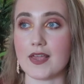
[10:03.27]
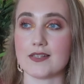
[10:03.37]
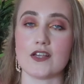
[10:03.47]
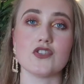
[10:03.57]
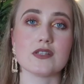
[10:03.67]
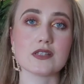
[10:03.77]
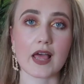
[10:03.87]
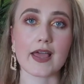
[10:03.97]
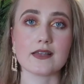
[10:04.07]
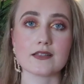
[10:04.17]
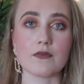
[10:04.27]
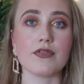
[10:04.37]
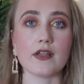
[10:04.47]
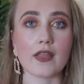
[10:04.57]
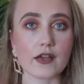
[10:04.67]
this. I just like
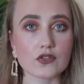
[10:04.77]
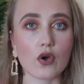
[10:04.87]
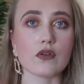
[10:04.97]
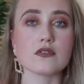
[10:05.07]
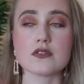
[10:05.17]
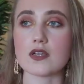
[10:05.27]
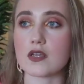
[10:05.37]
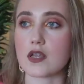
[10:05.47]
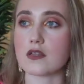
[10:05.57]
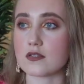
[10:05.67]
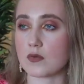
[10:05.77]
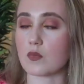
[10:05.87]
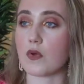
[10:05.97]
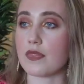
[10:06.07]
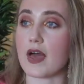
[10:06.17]
something that's constant and
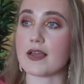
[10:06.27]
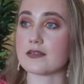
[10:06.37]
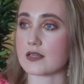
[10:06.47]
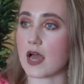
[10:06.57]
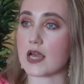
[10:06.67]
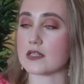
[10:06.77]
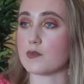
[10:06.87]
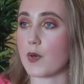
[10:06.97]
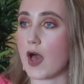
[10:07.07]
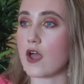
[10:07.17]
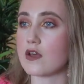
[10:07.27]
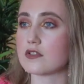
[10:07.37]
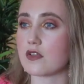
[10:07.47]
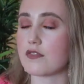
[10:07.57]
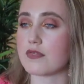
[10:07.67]
someone that is nice. But I
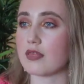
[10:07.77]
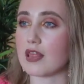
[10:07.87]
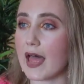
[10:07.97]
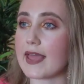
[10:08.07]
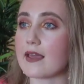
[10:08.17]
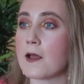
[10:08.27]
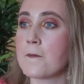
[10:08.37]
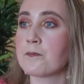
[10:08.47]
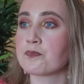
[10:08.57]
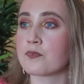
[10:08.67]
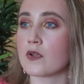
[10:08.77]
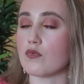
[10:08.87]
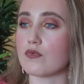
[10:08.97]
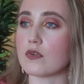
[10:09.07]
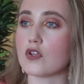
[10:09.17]
also like,
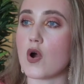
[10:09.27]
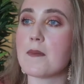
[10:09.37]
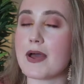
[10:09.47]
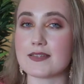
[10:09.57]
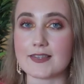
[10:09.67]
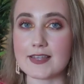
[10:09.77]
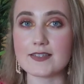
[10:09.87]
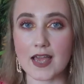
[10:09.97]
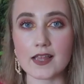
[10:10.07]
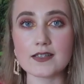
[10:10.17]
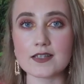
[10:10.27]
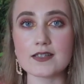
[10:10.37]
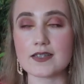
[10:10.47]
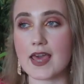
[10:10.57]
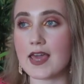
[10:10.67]
going back to the
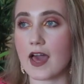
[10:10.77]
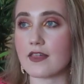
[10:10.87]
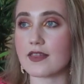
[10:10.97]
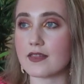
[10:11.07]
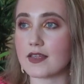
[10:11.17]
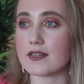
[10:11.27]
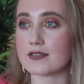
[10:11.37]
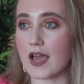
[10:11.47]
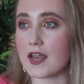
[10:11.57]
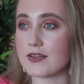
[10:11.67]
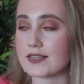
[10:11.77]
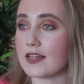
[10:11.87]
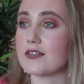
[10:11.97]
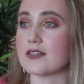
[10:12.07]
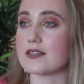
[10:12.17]
intelligence thing, I think the kind of
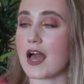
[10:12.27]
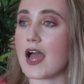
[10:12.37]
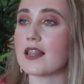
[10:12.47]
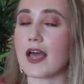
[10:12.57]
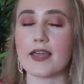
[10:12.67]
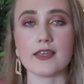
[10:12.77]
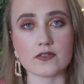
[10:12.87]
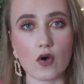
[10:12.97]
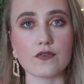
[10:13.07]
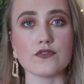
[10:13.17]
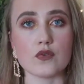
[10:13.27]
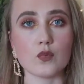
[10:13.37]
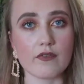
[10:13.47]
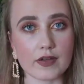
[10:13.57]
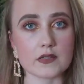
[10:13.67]
intelligence I like is often
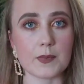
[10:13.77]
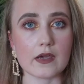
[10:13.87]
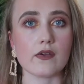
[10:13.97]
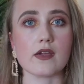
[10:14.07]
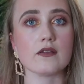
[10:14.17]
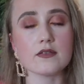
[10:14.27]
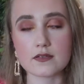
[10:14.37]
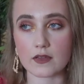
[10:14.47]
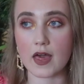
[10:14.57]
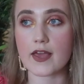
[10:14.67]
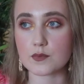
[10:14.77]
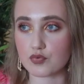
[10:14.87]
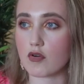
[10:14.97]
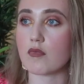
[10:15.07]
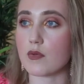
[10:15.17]
with experience. So that is
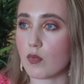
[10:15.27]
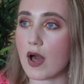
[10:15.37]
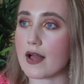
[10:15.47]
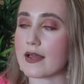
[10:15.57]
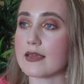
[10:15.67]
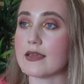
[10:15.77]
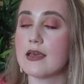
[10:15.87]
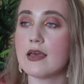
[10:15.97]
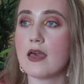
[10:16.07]
probably why